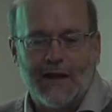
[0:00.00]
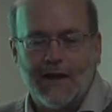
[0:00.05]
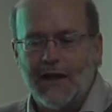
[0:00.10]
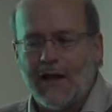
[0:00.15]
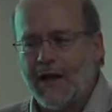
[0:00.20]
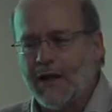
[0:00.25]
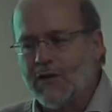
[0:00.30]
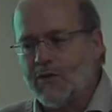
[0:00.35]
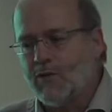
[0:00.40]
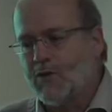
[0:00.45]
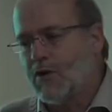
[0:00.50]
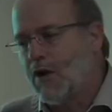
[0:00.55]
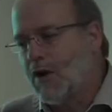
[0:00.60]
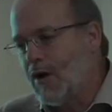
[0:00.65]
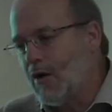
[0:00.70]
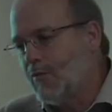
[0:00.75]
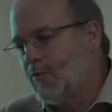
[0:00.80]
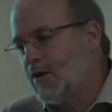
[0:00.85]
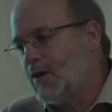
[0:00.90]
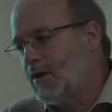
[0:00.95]
yeah, you
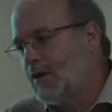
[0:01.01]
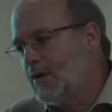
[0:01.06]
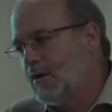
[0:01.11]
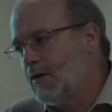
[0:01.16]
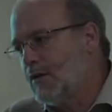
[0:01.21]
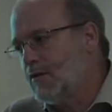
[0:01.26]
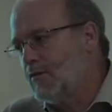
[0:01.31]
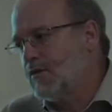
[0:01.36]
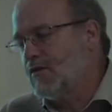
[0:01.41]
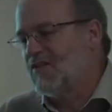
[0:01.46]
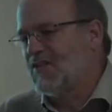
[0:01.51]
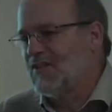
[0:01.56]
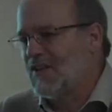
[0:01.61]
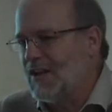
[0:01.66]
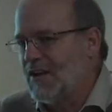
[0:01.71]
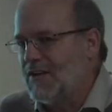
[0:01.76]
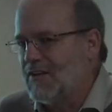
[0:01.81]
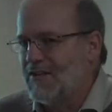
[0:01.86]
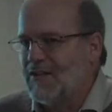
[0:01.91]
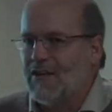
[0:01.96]
called me here to do a
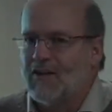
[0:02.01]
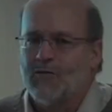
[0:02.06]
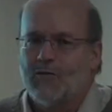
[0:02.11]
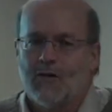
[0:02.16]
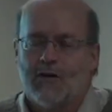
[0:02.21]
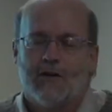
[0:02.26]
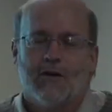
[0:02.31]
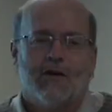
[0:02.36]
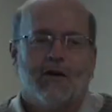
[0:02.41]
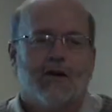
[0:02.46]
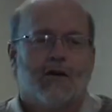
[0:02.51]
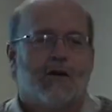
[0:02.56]
site assessment